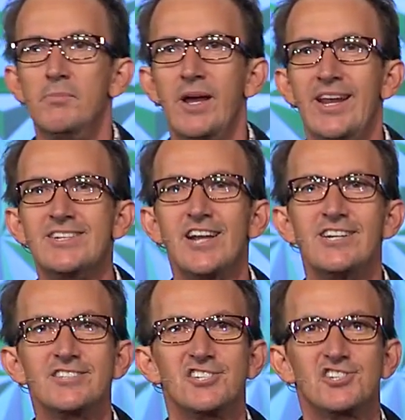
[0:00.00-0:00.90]
But he
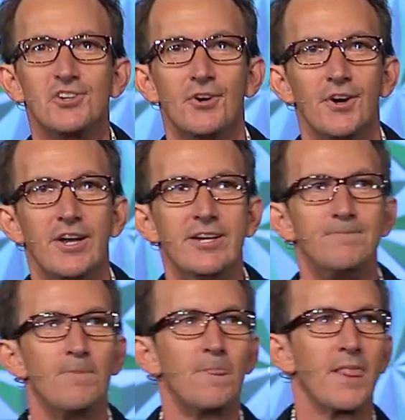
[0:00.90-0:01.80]
tells the story,
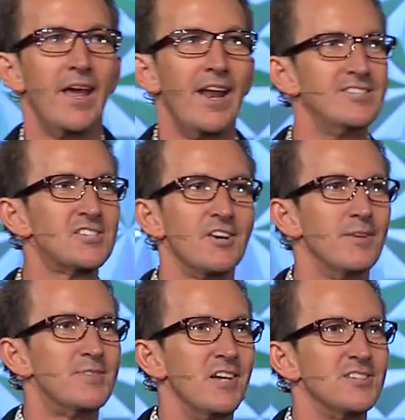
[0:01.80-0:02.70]
and I just heard
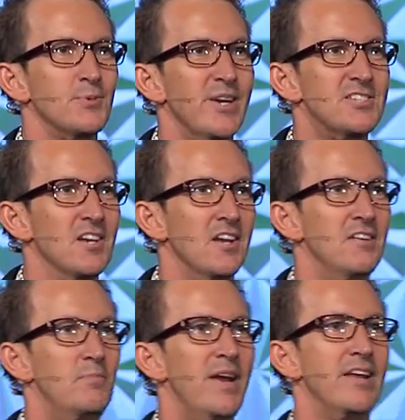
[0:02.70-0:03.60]
him tell this recently,
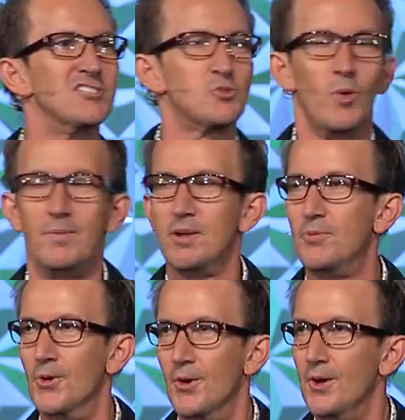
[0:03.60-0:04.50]
of being in a swimming
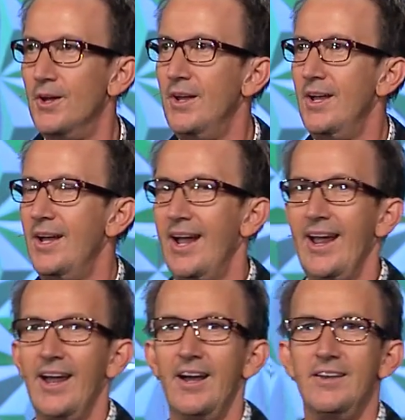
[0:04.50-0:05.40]
pool
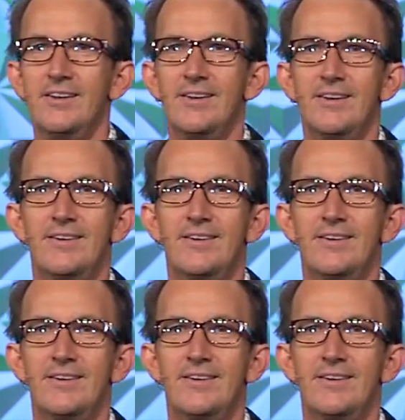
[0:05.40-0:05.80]
and